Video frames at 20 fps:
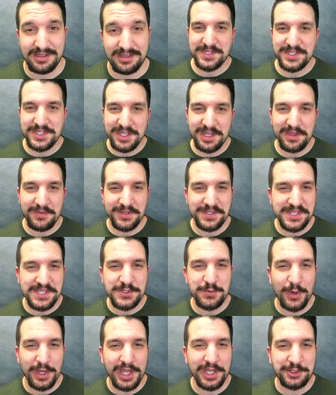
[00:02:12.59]
See, this
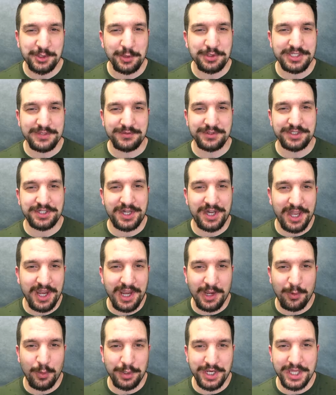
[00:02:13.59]
is why I don't even
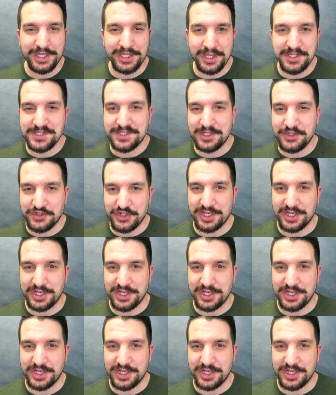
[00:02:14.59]
care when I get such